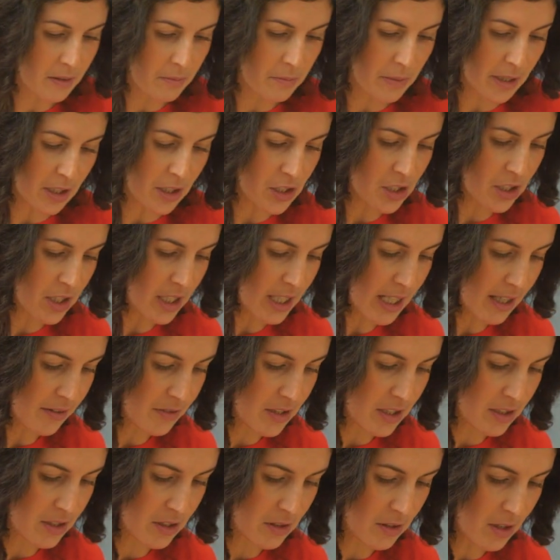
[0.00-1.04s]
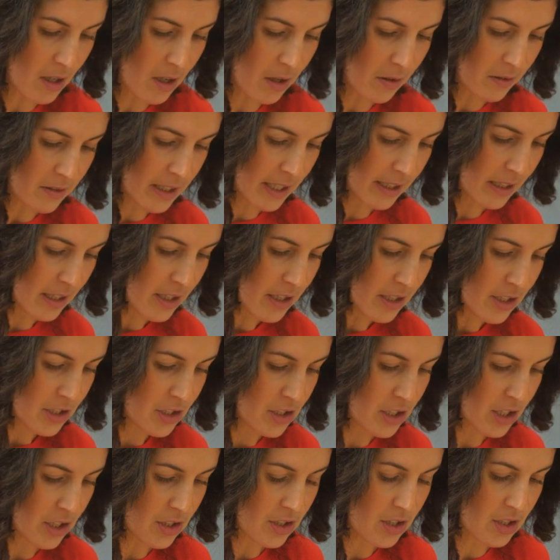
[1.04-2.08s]
because you're gonna have to do the whole thing.
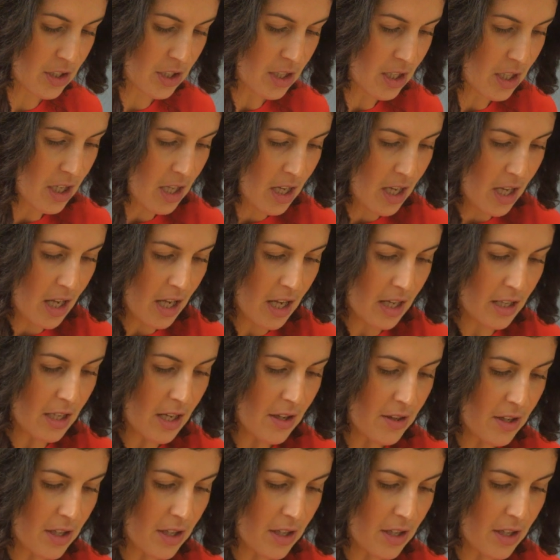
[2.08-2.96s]
Just another